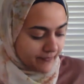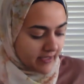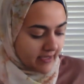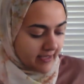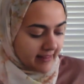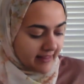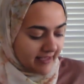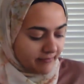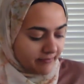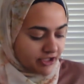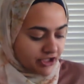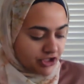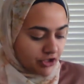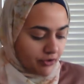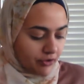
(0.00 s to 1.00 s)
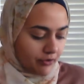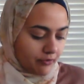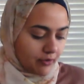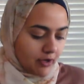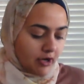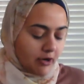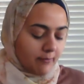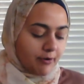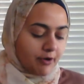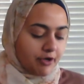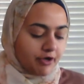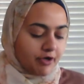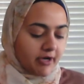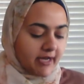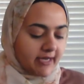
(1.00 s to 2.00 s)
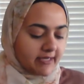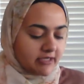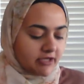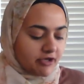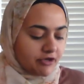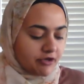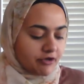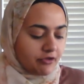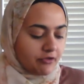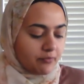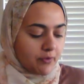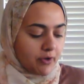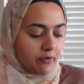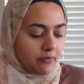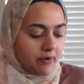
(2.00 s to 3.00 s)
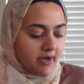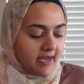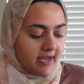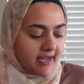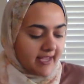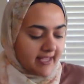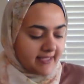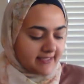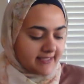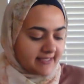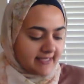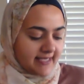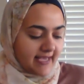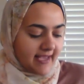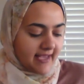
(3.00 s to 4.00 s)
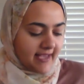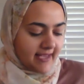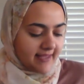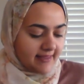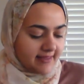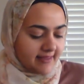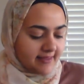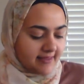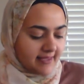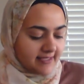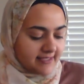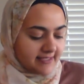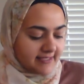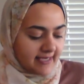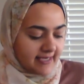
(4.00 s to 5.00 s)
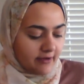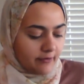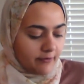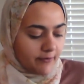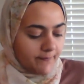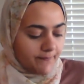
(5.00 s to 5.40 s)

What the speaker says: Let me show you. Put your hand on your throat and say this sound.